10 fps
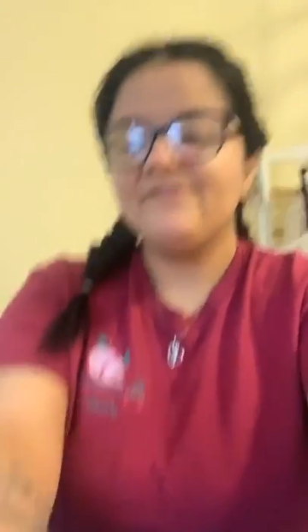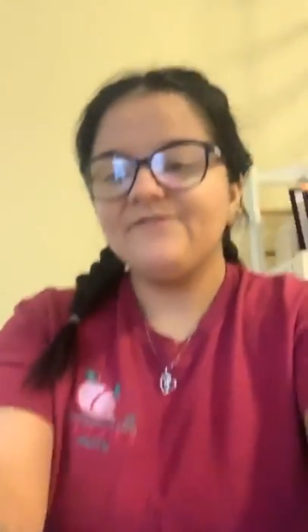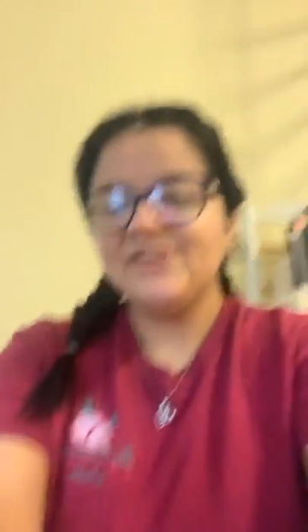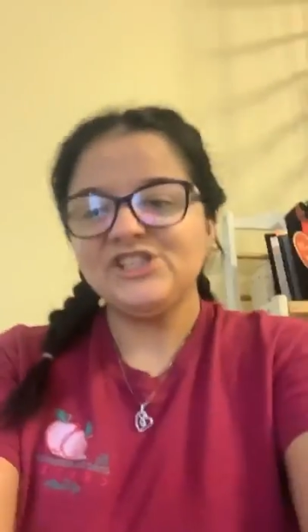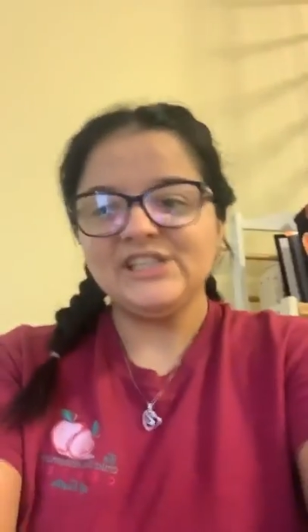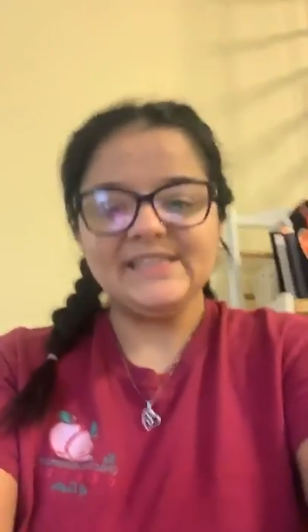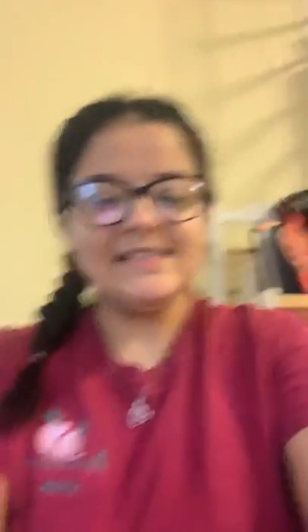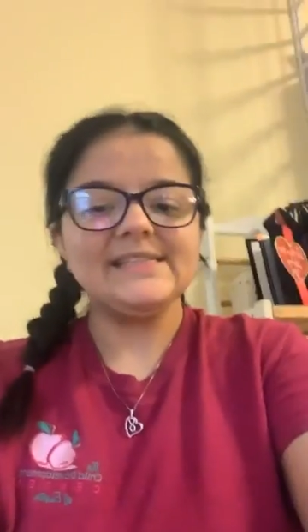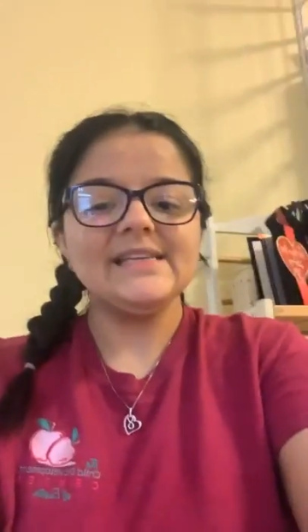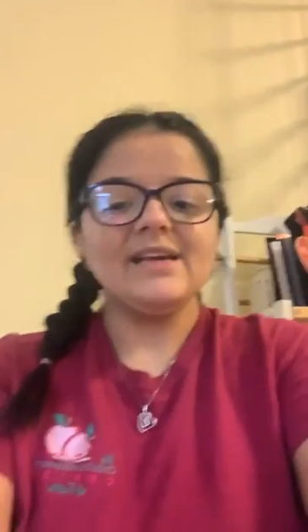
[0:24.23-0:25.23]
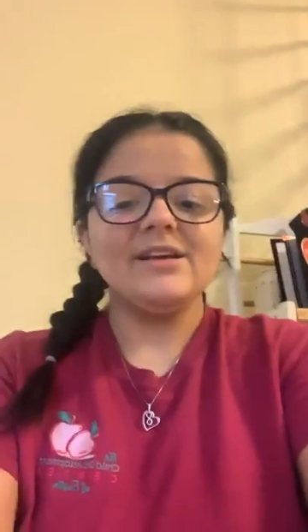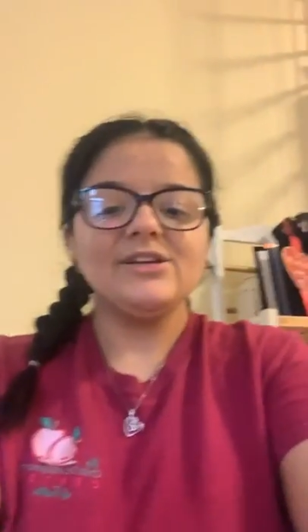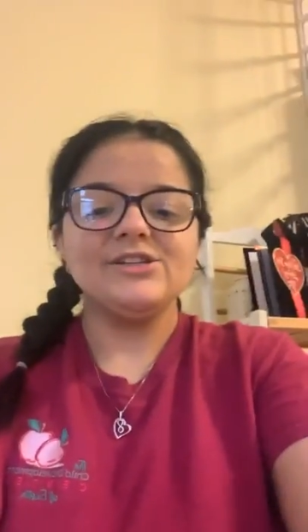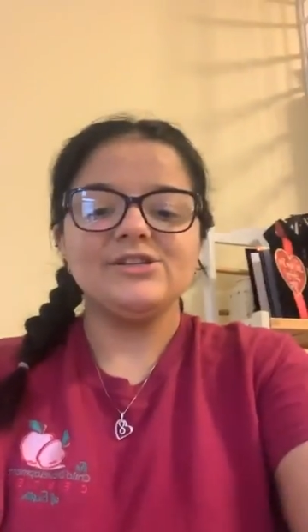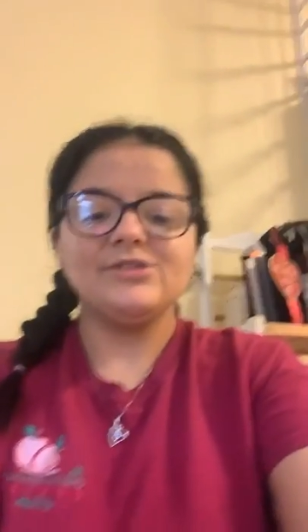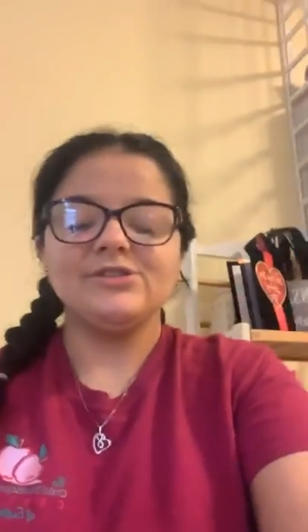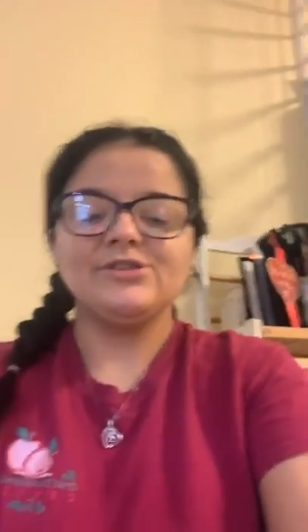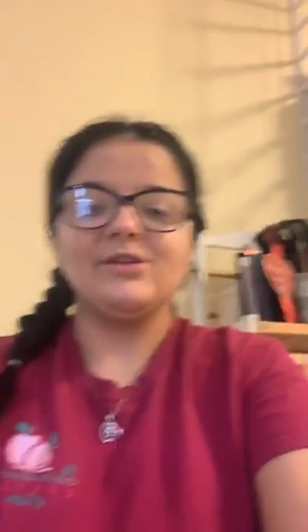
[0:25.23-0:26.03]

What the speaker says: fishies. So